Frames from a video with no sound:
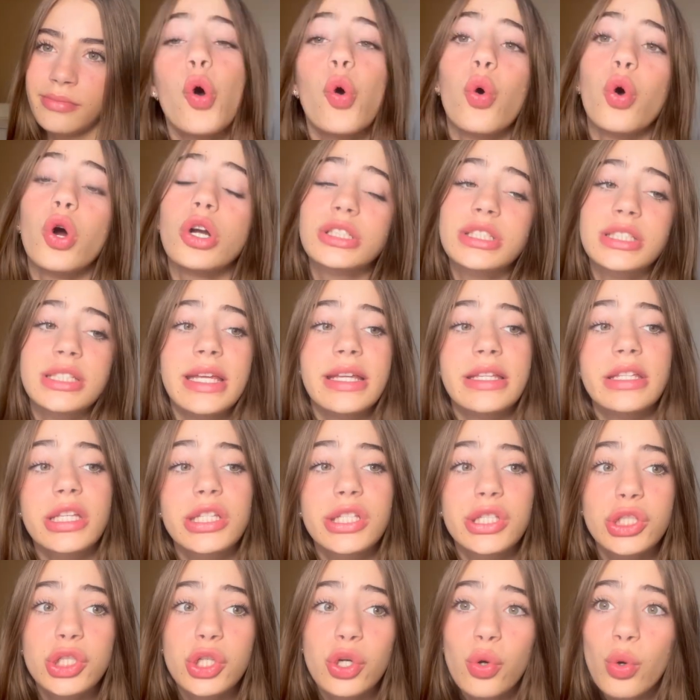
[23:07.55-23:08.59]
or to take to
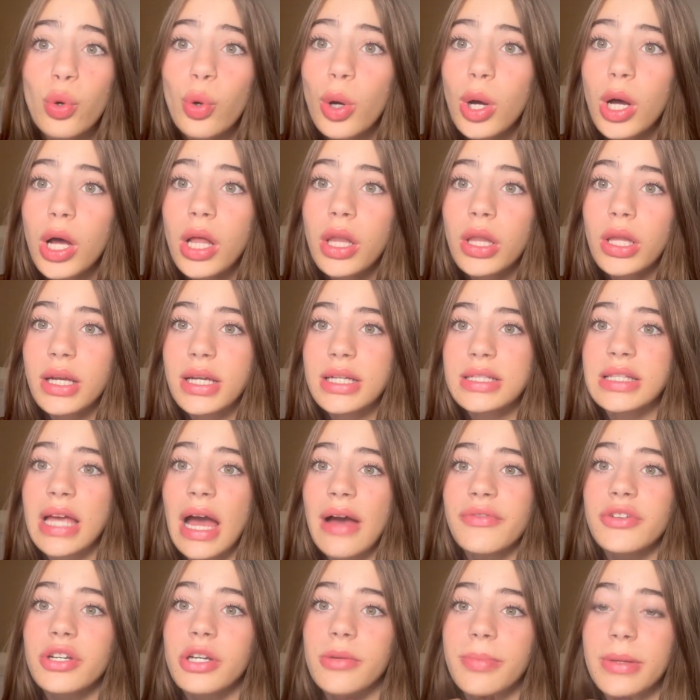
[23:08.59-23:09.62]
school, because
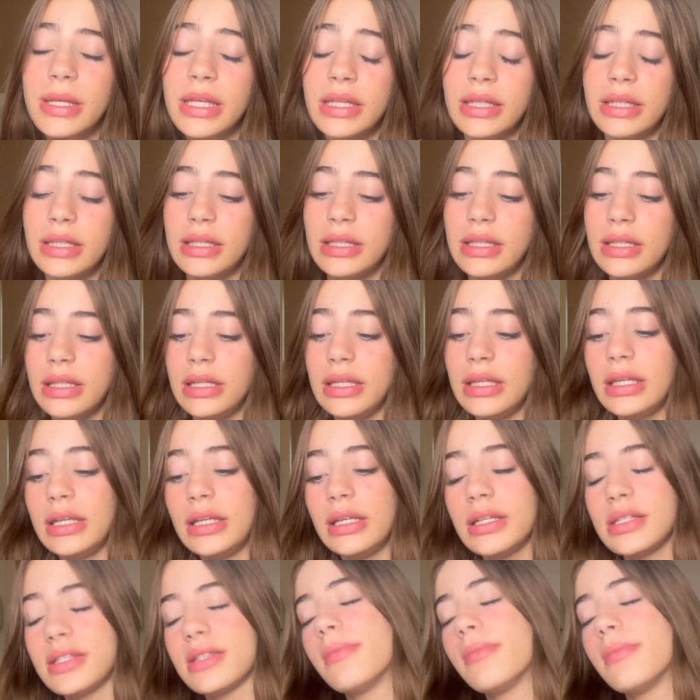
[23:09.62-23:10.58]
after PE